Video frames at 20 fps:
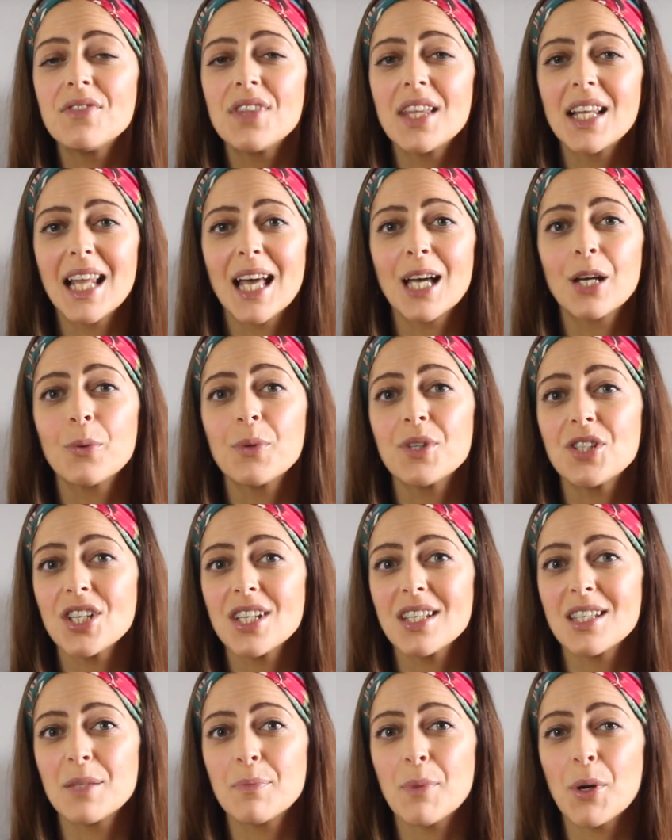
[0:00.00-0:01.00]
of the language
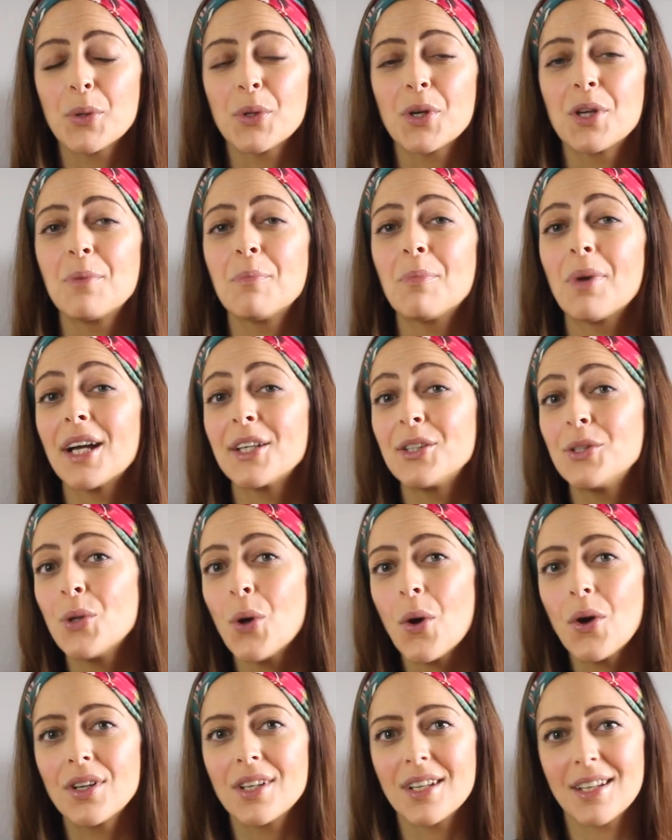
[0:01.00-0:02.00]
is spoken by
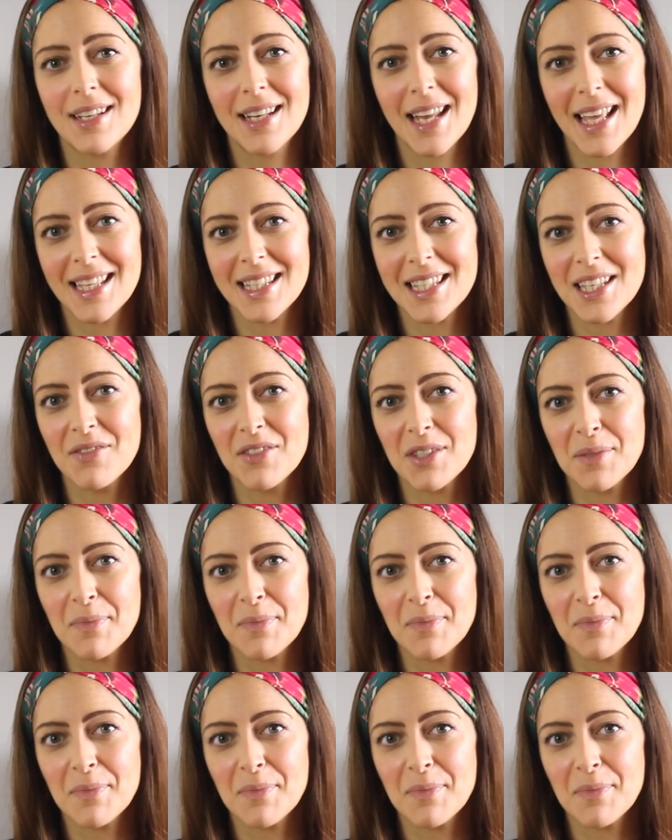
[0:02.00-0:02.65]
non native